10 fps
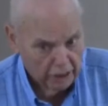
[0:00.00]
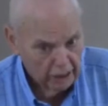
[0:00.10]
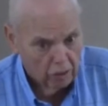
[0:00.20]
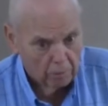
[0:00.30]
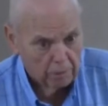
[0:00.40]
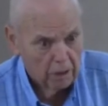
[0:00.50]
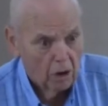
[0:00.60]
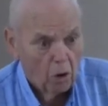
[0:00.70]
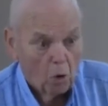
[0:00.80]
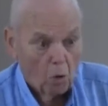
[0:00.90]
help
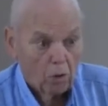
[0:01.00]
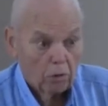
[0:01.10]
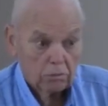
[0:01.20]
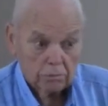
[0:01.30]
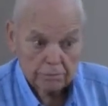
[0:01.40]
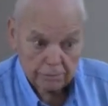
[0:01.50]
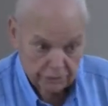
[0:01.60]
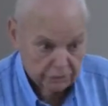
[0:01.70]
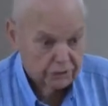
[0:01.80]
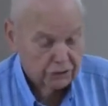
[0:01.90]
mm-hmm. or
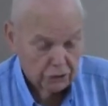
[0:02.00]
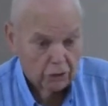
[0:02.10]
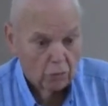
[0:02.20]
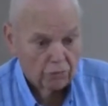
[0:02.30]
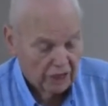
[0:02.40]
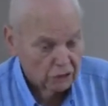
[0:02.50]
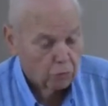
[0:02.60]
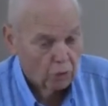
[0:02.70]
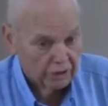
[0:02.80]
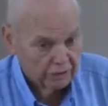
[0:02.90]
you know that's
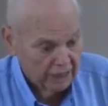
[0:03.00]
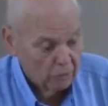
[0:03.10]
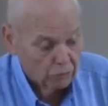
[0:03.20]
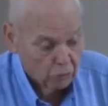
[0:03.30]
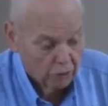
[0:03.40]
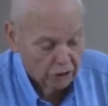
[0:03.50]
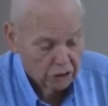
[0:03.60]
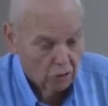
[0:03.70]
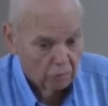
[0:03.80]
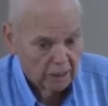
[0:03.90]
what that was what it's
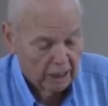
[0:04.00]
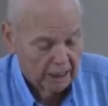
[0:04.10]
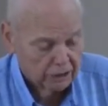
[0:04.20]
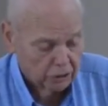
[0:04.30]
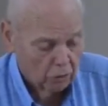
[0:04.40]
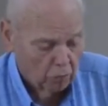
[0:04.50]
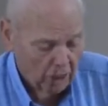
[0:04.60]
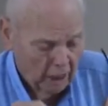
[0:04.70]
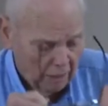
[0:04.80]
all about and so